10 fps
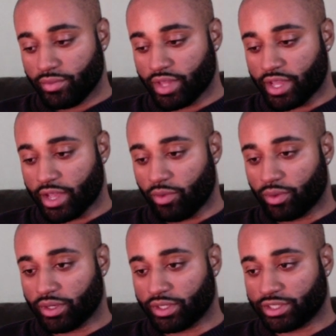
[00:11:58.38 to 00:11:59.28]
Like I
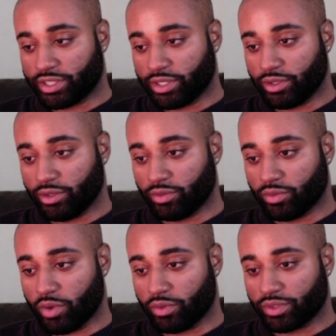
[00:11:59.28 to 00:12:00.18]
wanted to see
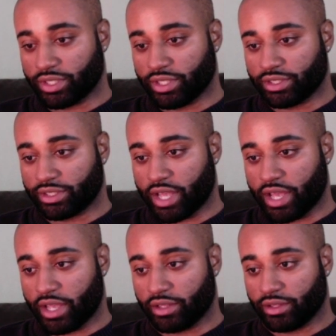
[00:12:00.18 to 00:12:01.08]
what was
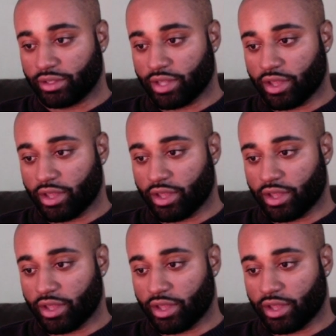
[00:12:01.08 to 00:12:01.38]
inside the